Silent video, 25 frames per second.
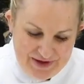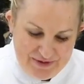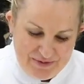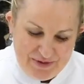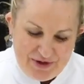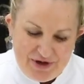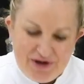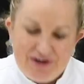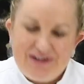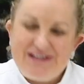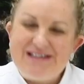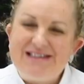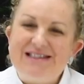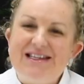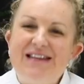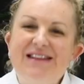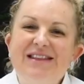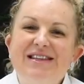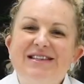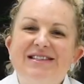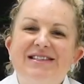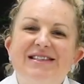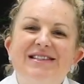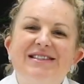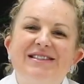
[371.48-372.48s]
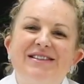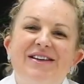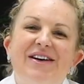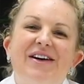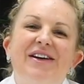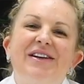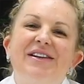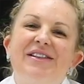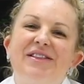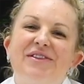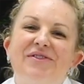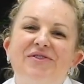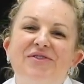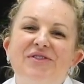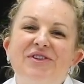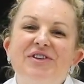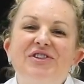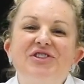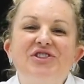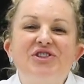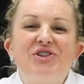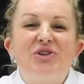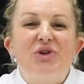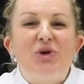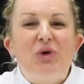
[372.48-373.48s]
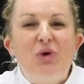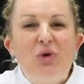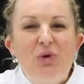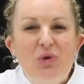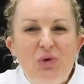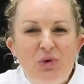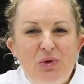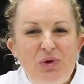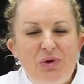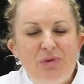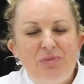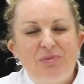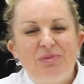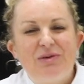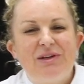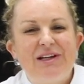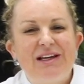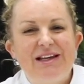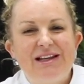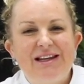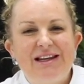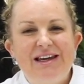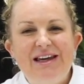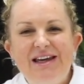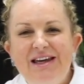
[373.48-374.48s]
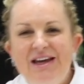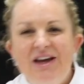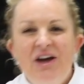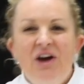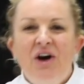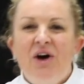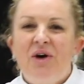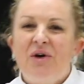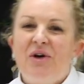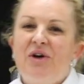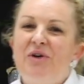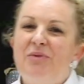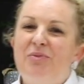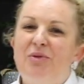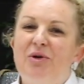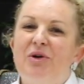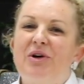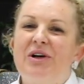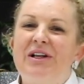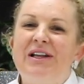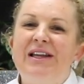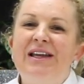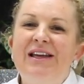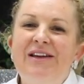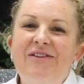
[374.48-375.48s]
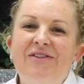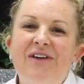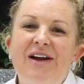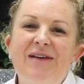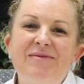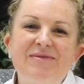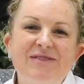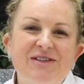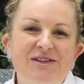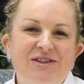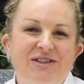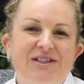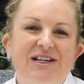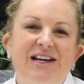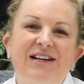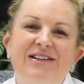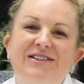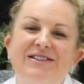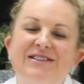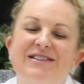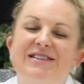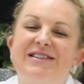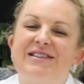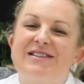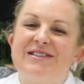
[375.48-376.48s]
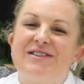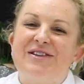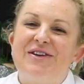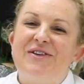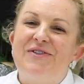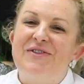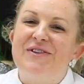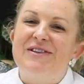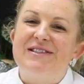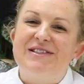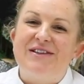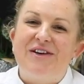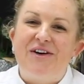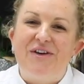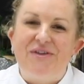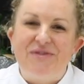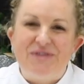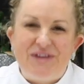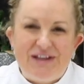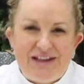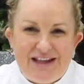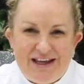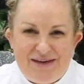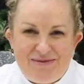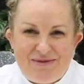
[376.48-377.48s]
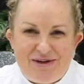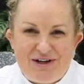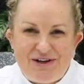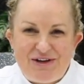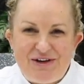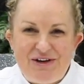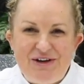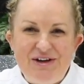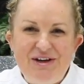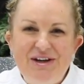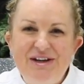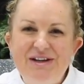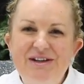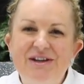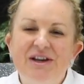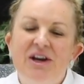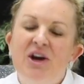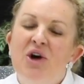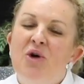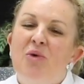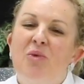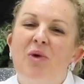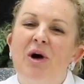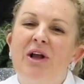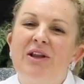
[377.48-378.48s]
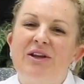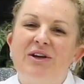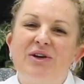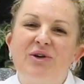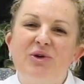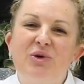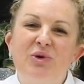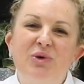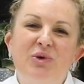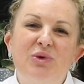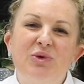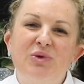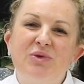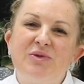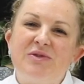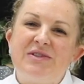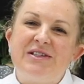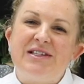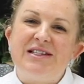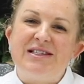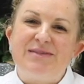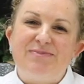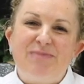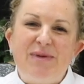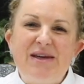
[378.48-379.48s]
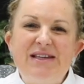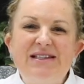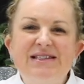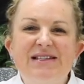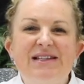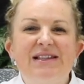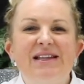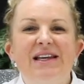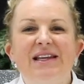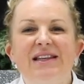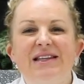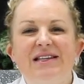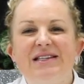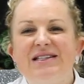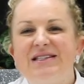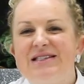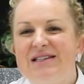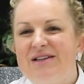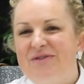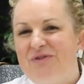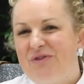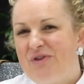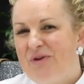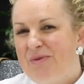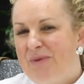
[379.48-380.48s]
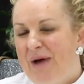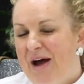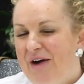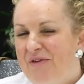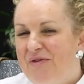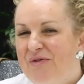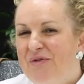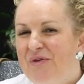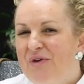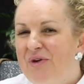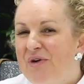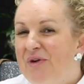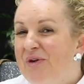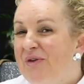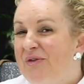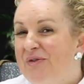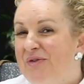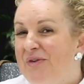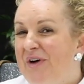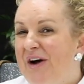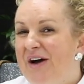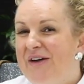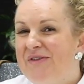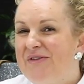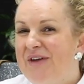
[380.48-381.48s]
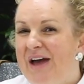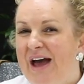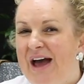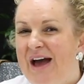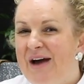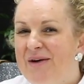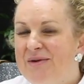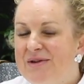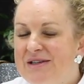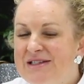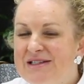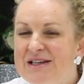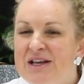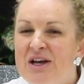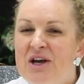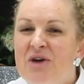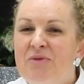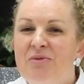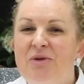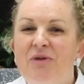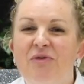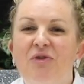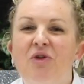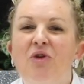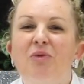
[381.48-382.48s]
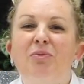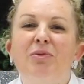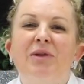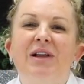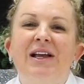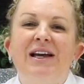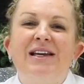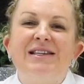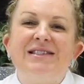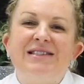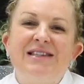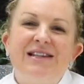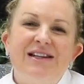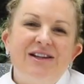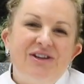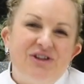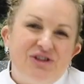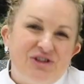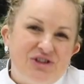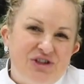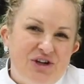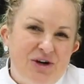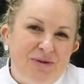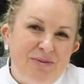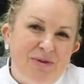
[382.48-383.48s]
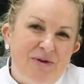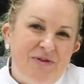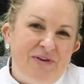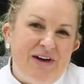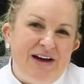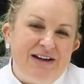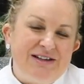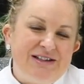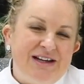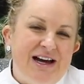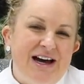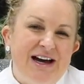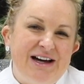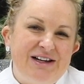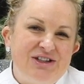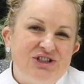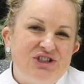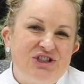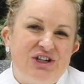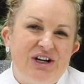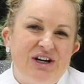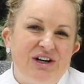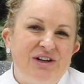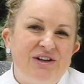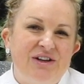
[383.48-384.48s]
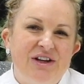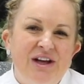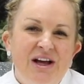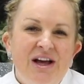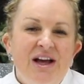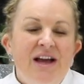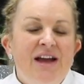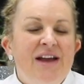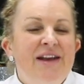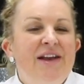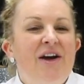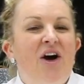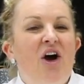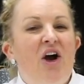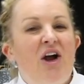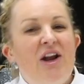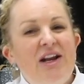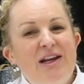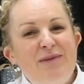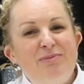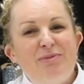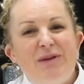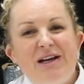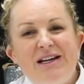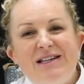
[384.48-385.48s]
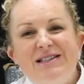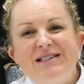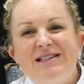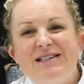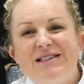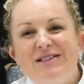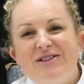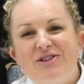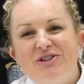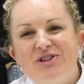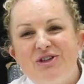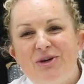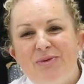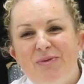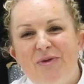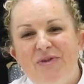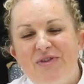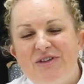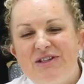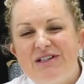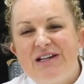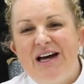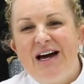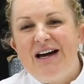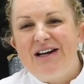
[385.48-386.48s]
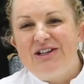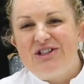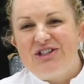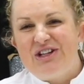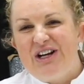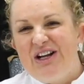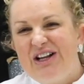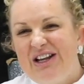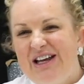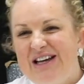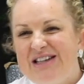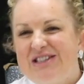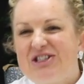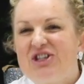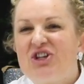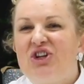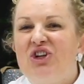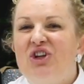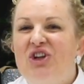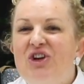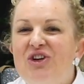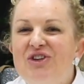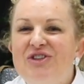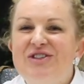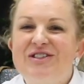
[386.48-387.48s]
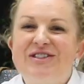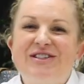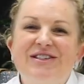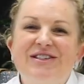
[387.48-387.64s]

we're going to set this aside in the fridge to cool completely. I'm going to put cling wrap so it touches the surface of the lemon curd while it cools. It's best to let this sit for about 4 or 5 hours before placing it on top of our tart shell. Now I only place this on top of the tart shell as close